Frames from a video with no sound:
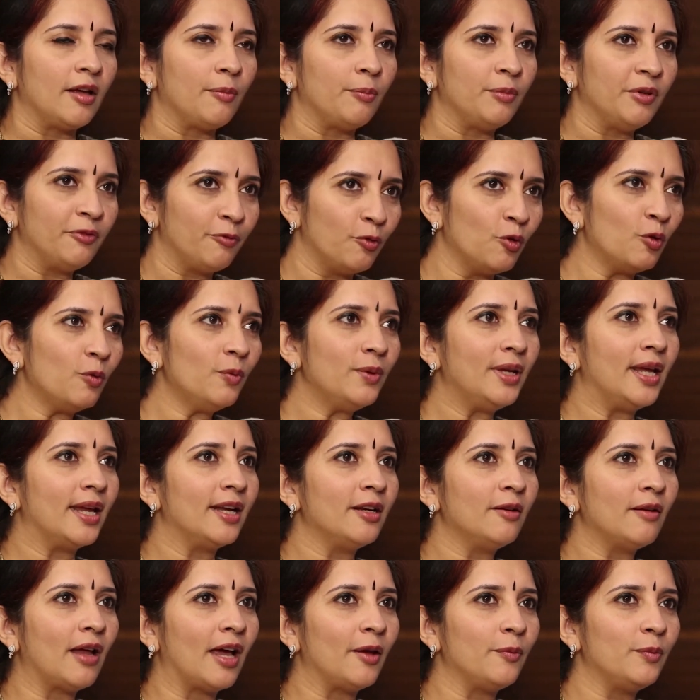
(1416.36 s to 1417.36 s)
Before we
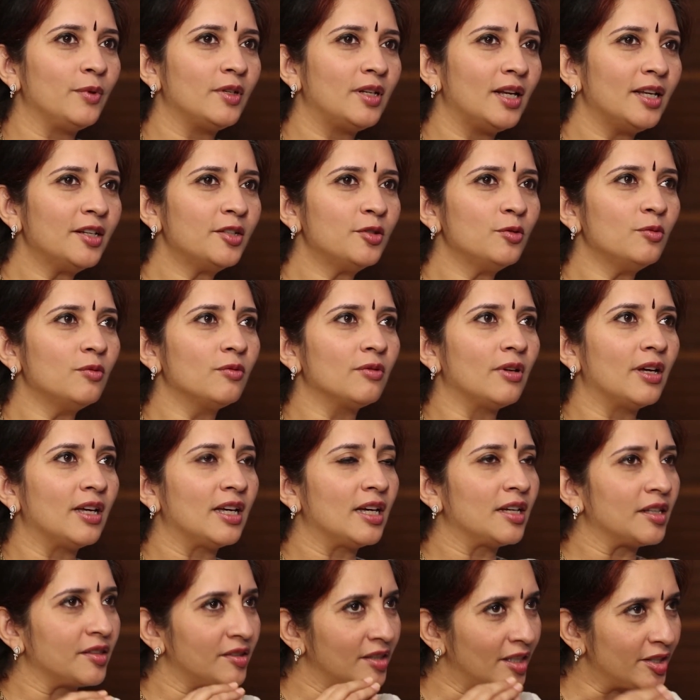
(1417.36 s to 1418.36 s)
end, I would like to
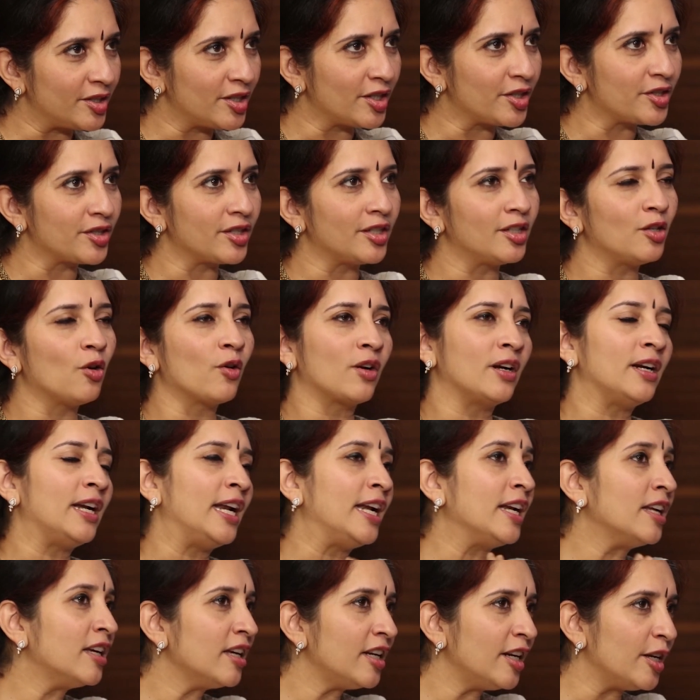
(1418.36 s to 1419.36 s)
a suggestion or
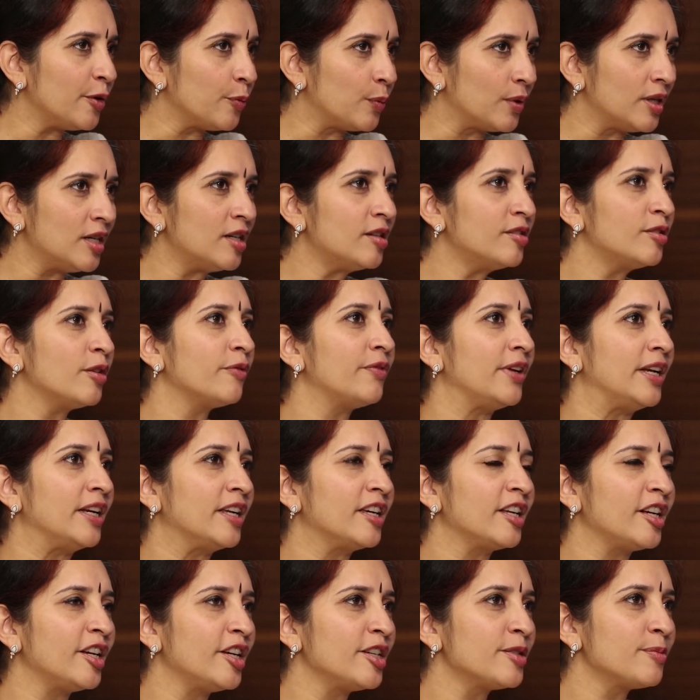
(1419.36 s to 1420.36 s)
words of
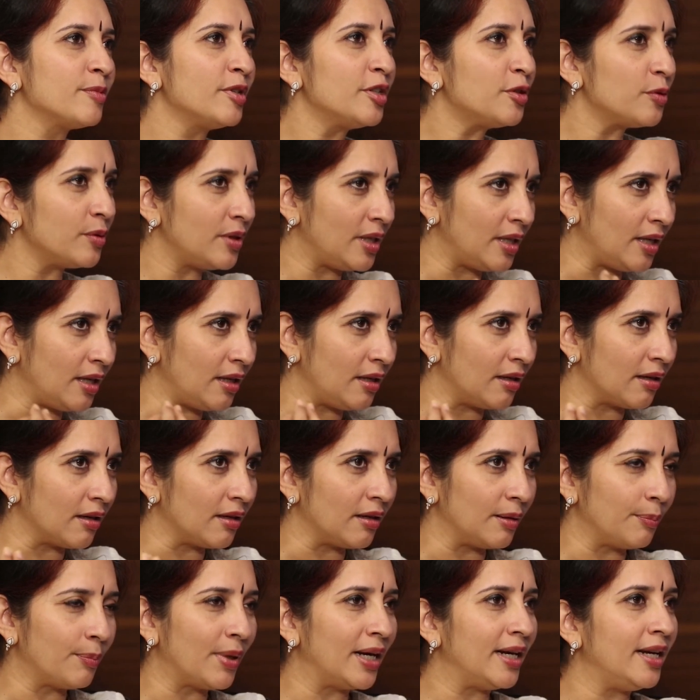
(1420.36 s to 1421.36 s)
encouragement to the
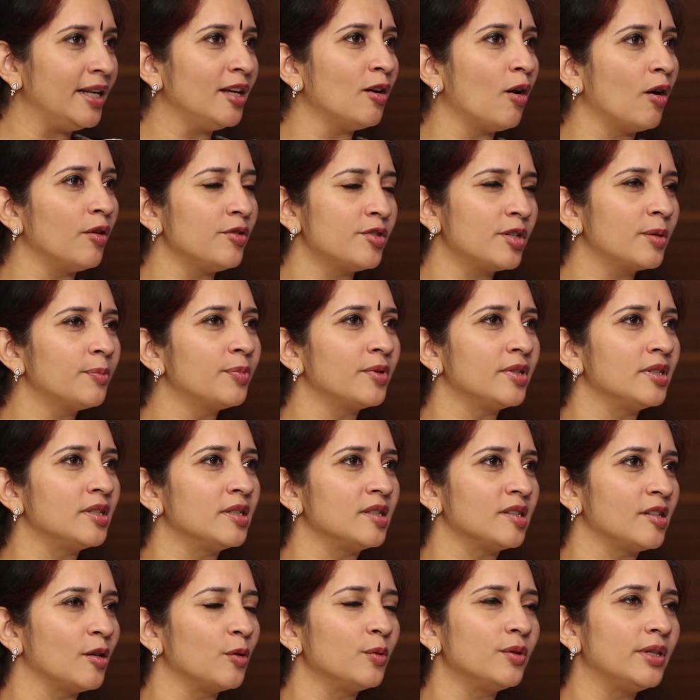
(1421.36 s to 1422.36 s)
budding
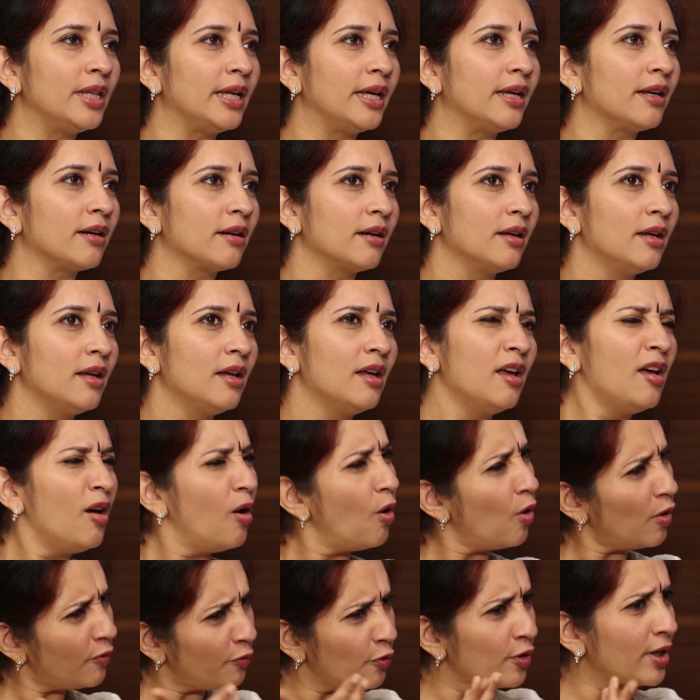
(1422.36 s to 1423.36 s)
entrepreneurs out there,
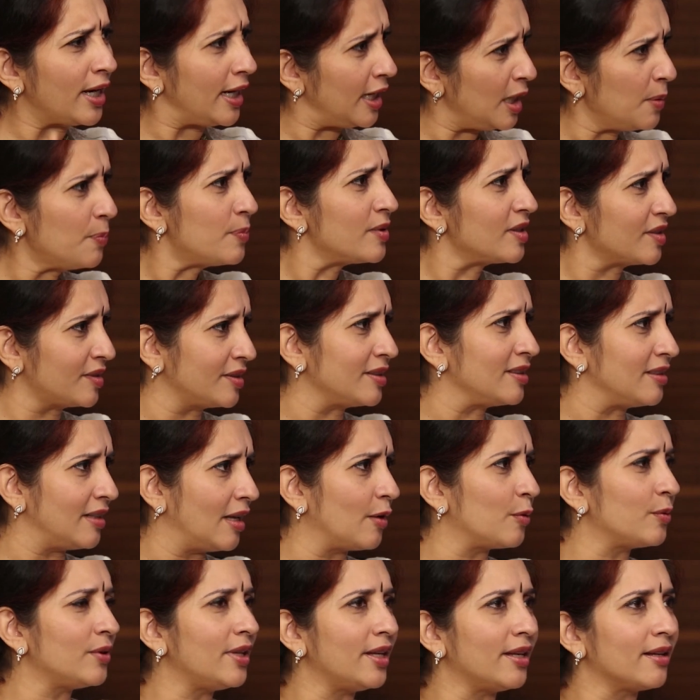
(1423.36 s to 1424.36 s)
or for any
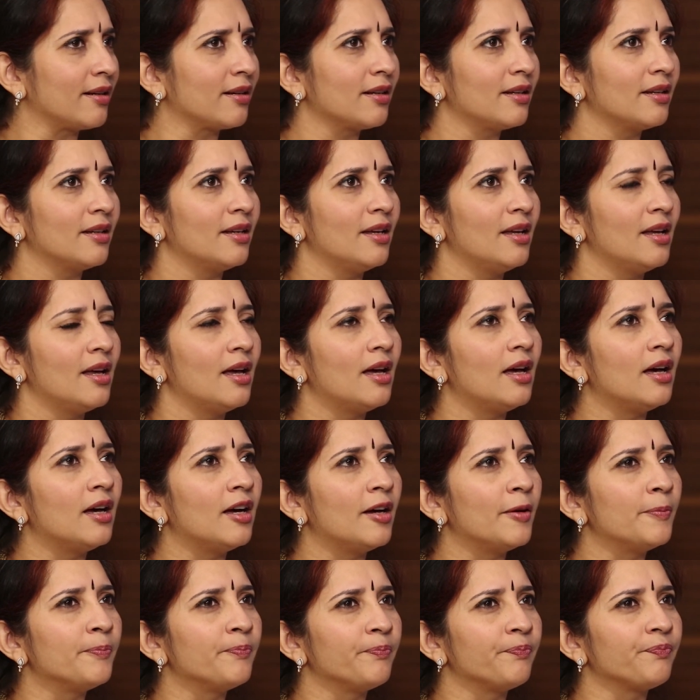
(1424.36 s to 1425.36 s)
person out there.
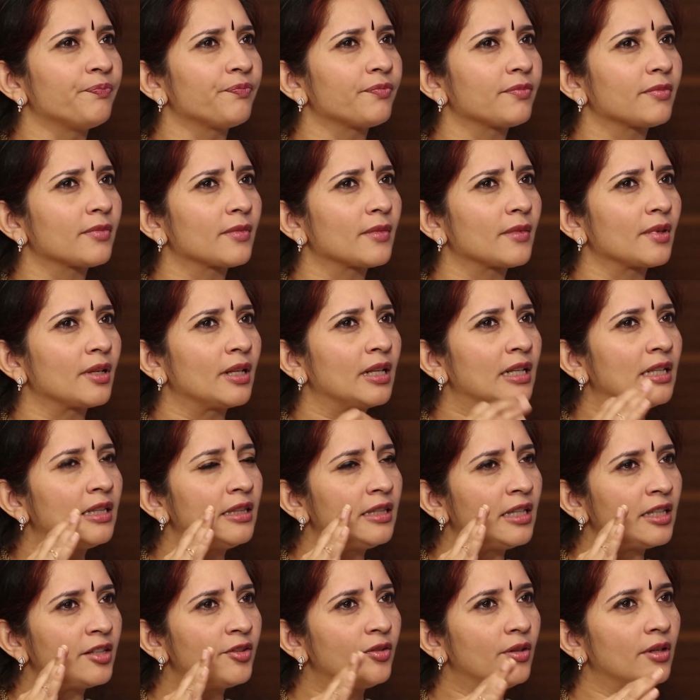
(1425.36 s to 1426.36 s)

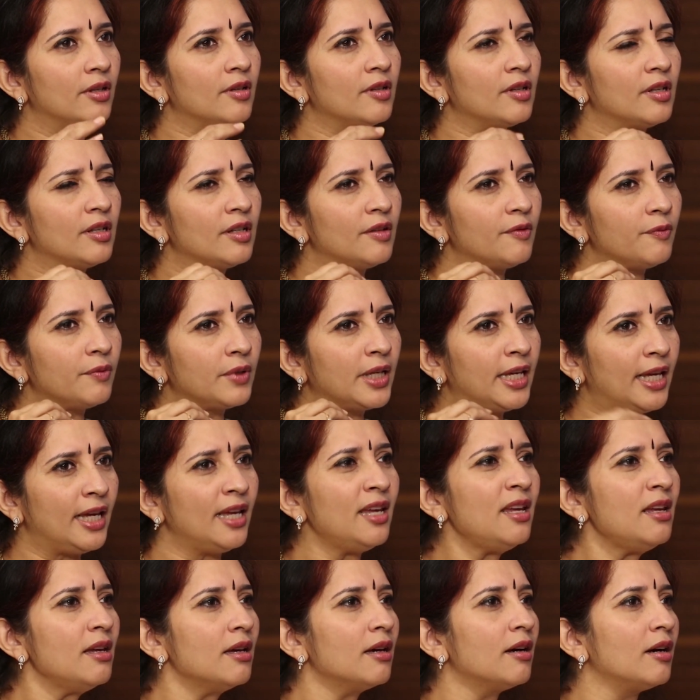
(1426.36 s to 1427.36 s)
The
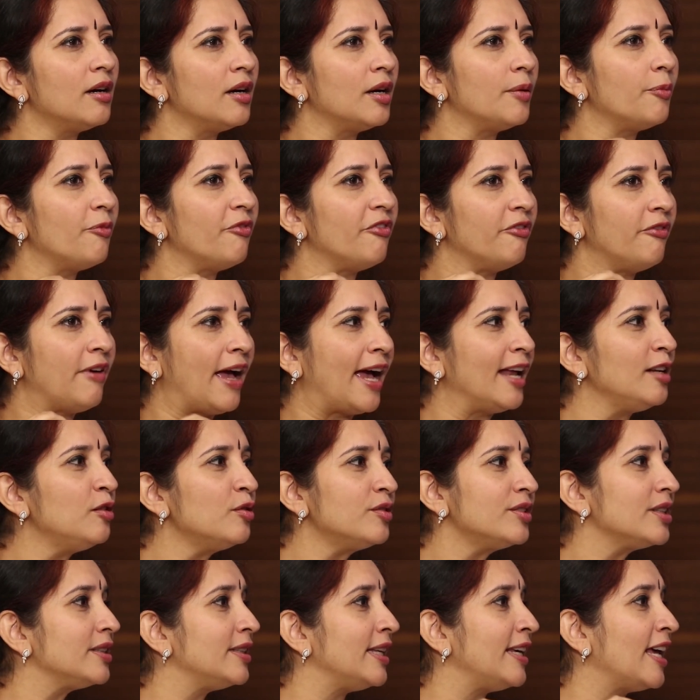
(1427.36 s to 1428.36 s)
key
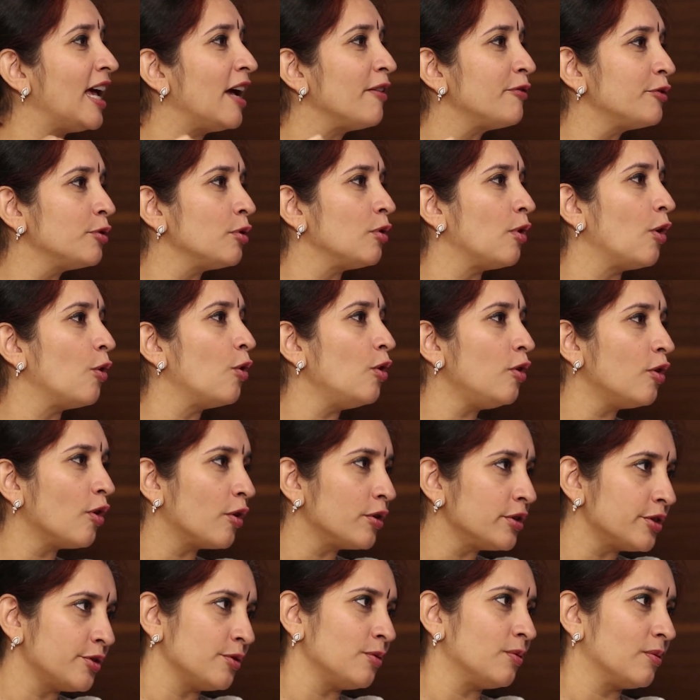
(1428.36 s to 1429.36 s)
values that they have to hold
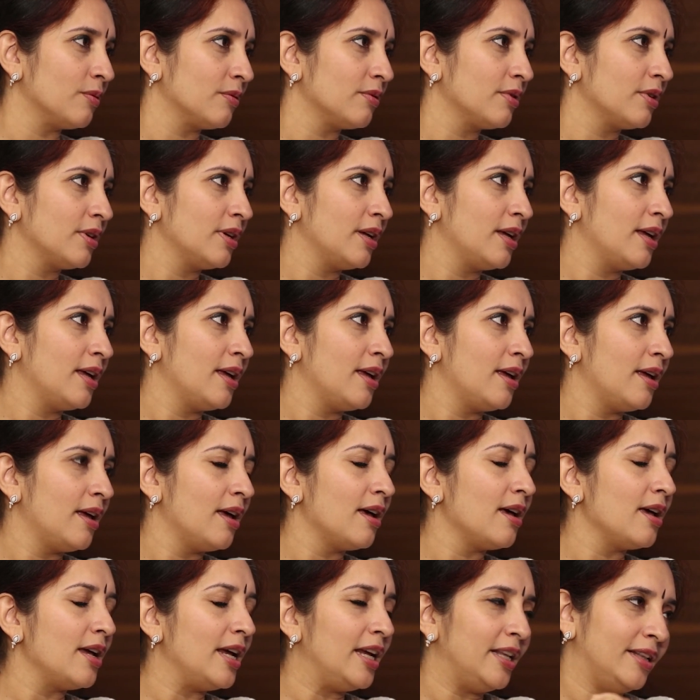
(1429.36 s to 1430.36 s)
on to
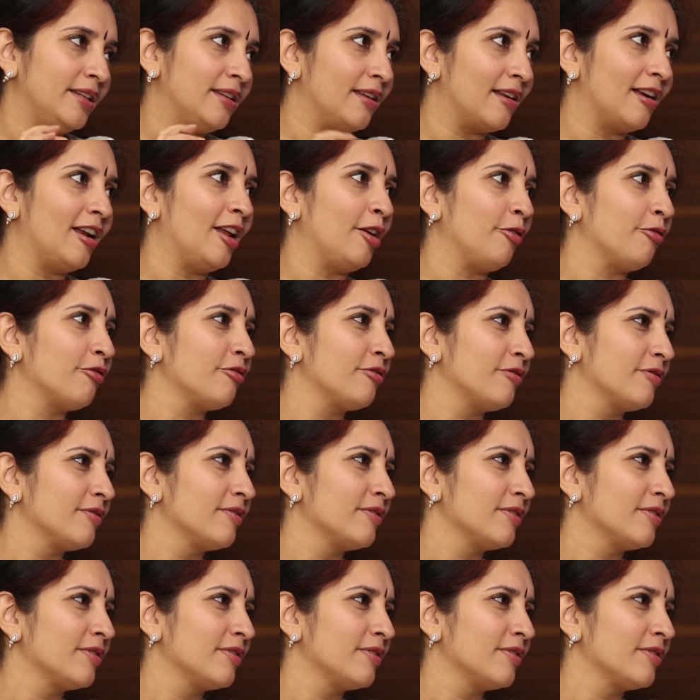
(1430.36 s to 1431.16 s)
in their life.